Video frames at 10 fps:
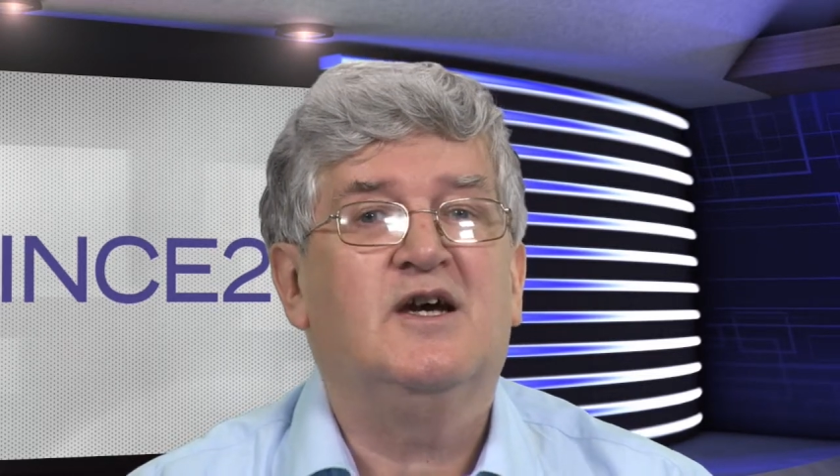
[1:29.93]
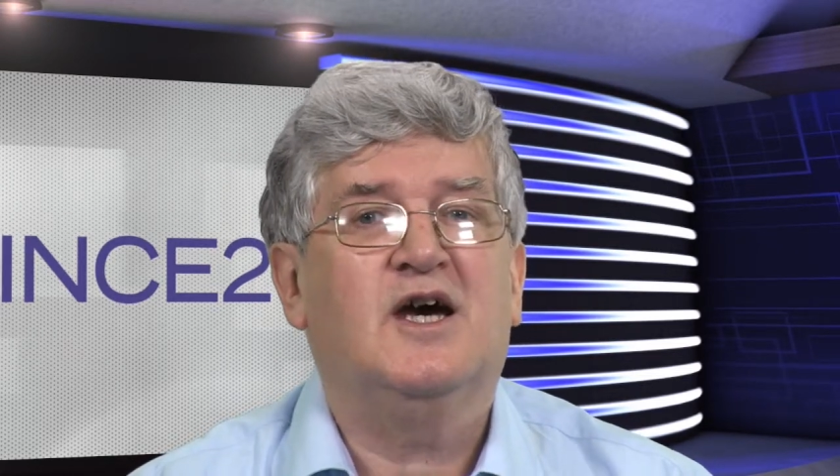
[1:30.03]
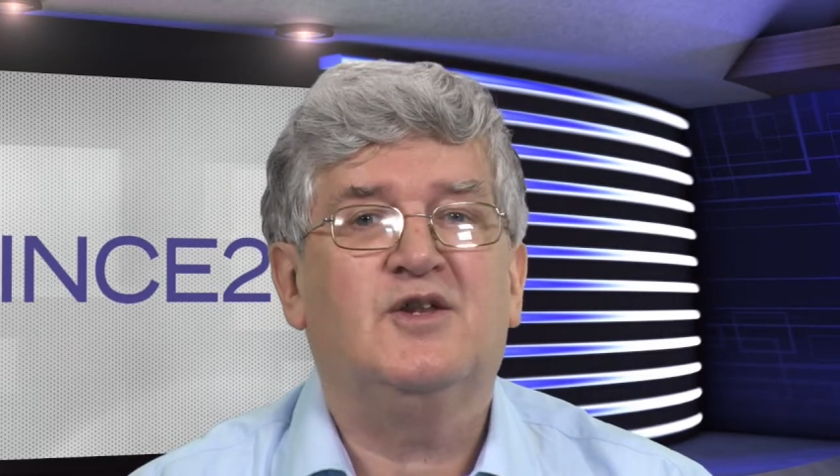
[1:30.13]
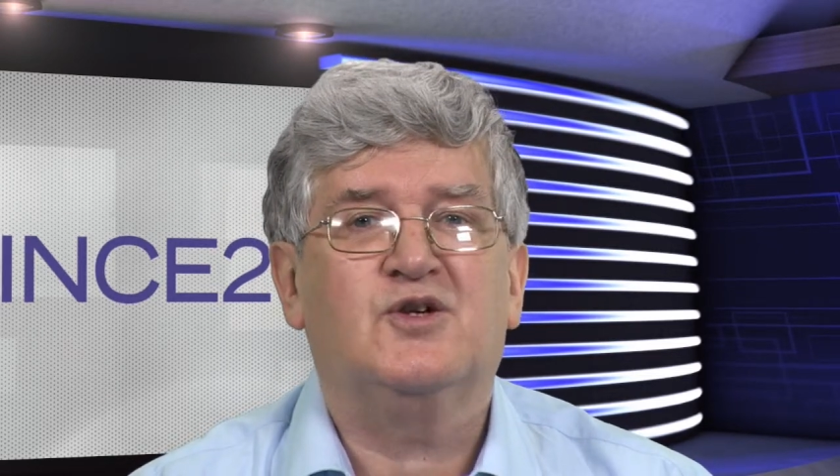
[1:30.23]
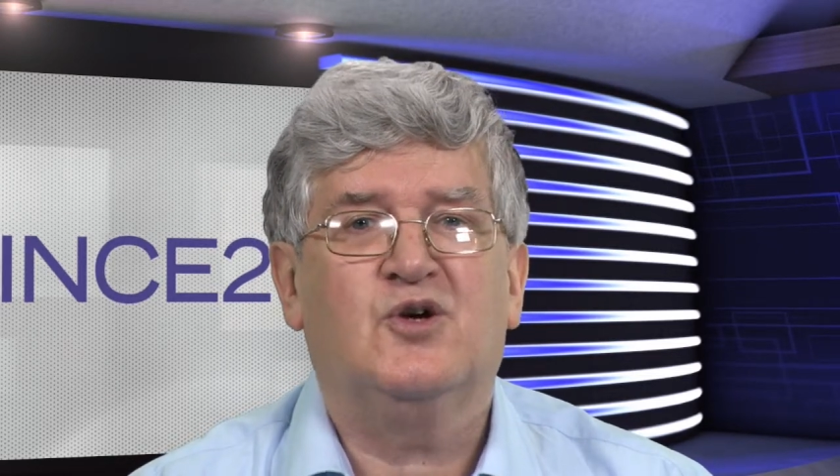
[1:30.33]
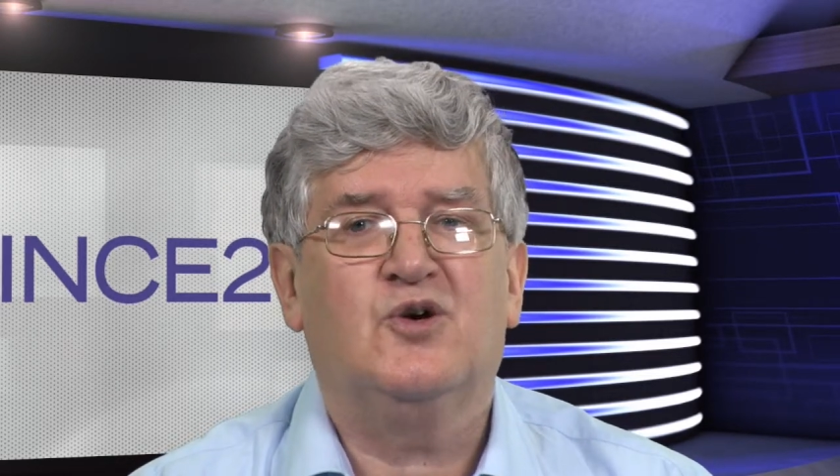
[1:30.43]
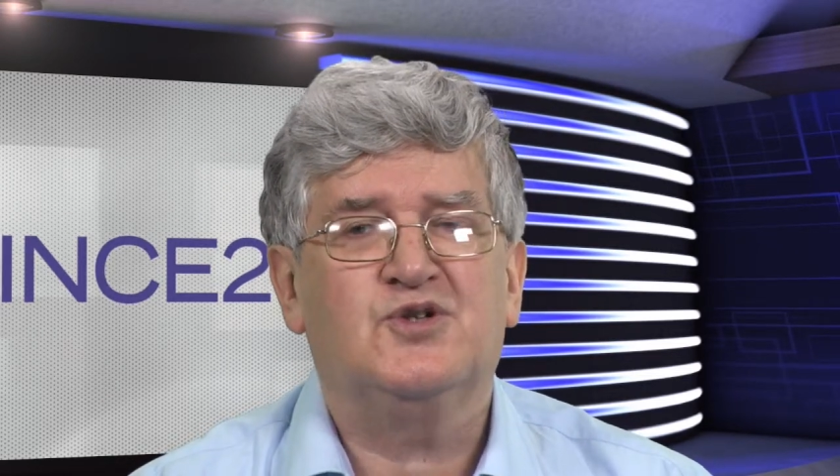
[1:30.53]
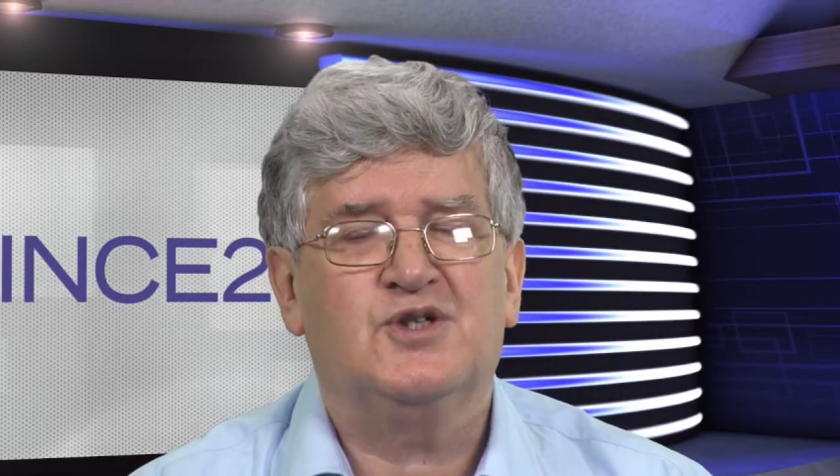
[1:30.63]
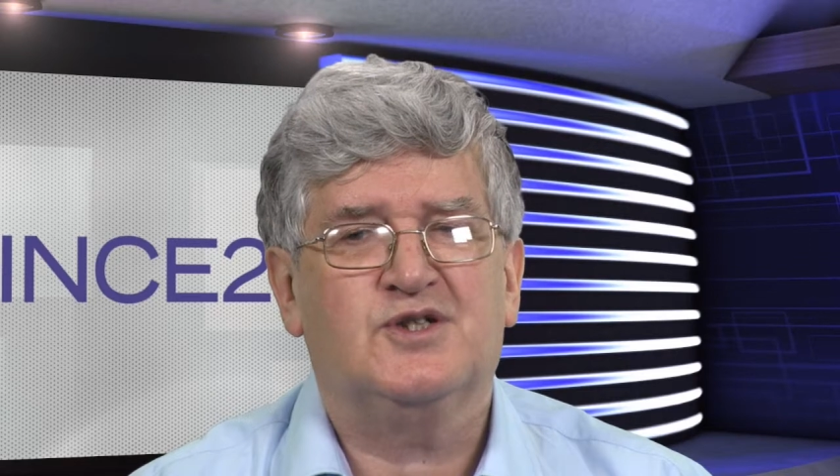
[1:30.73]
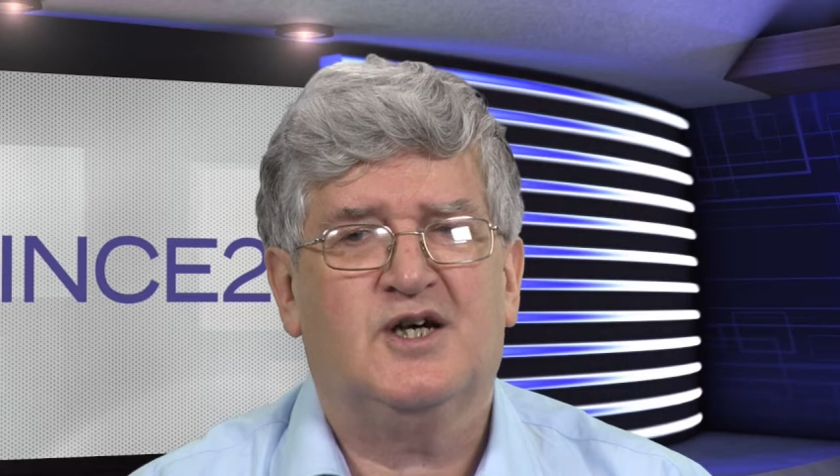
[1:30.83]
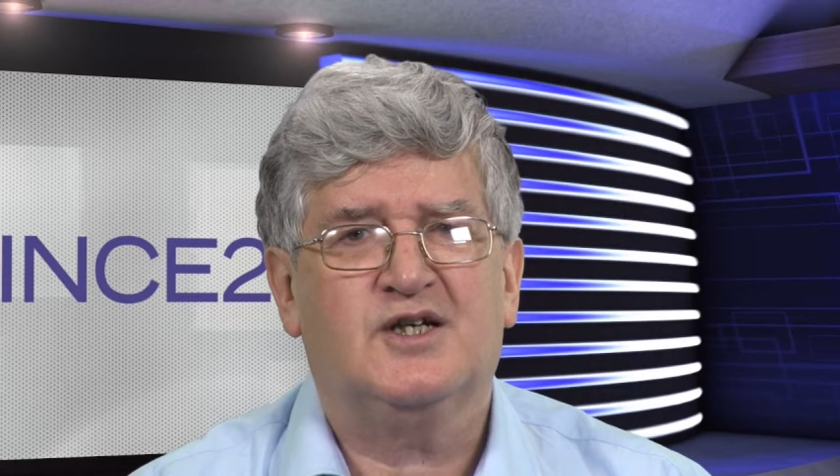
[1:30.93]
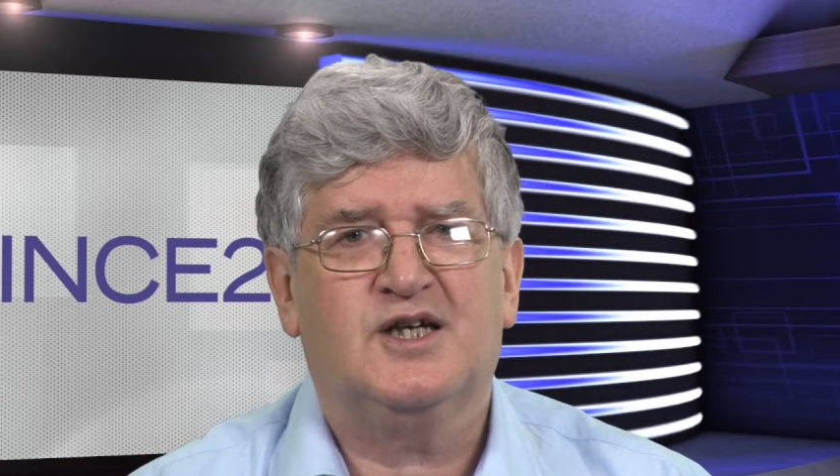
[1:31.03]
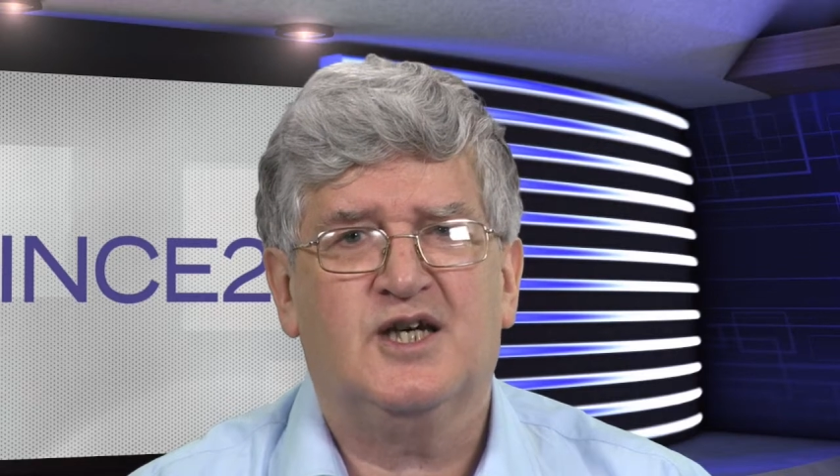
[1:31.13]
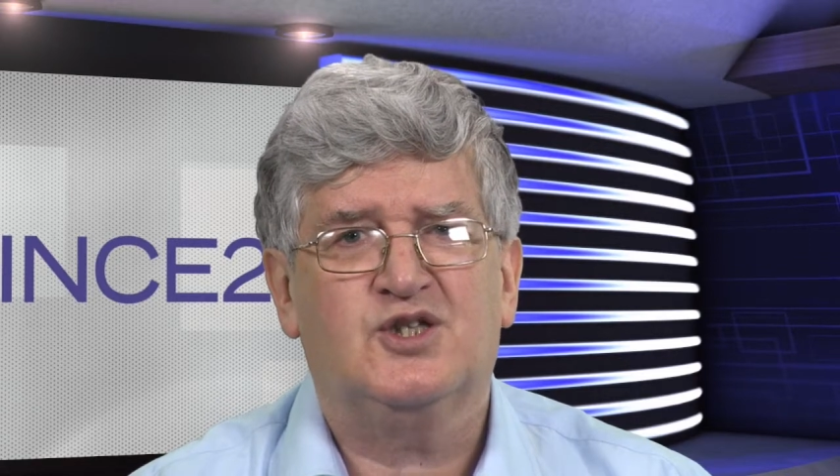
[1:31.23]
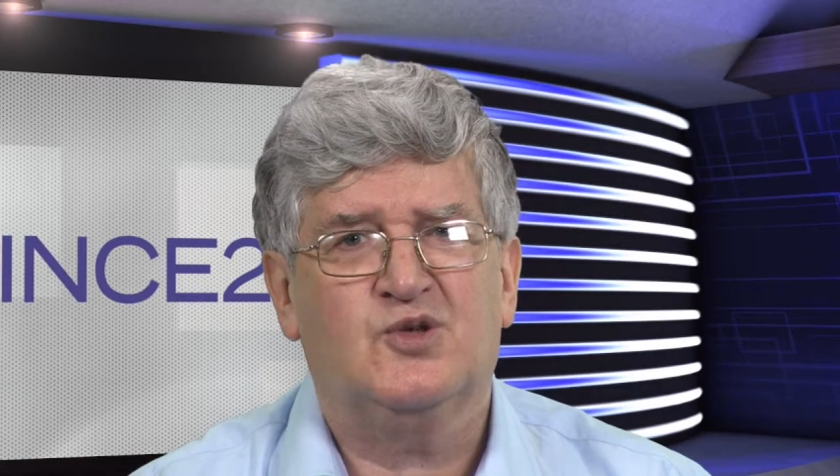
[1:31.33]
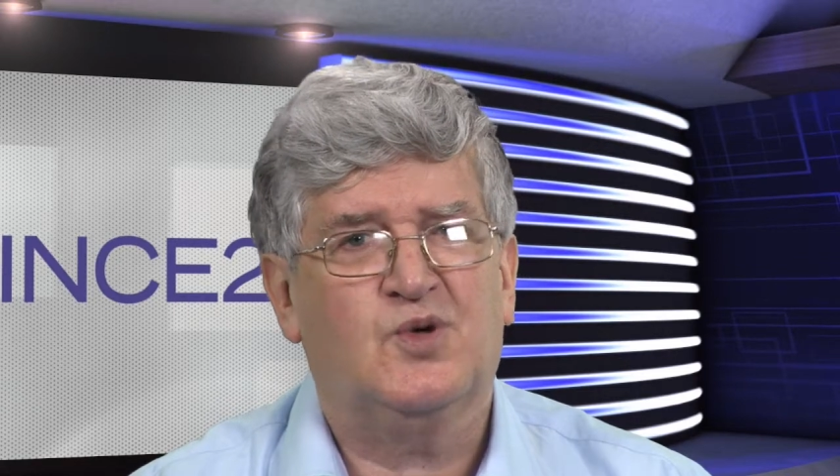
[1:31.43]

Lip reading: and the courses are geared to